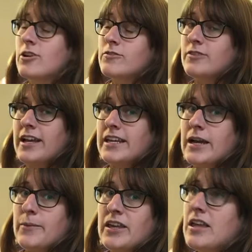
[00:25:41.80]
lot of light
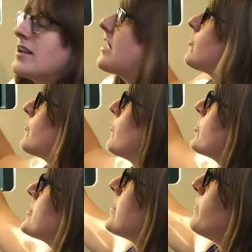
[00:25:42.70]
coming in, and of
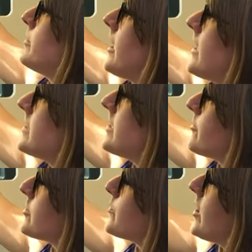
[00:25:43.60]
course some blinds here
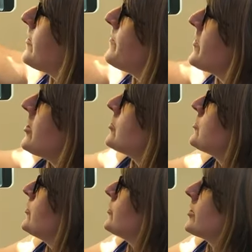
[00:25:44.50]
as well,
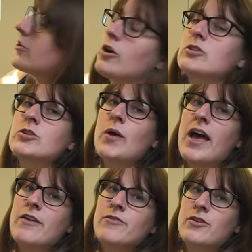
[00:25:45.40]
so you can also
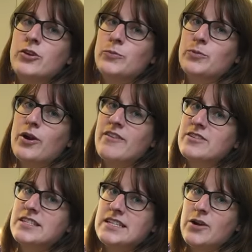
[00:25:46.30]
have your
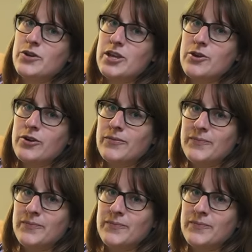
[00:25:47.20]
privacy down here.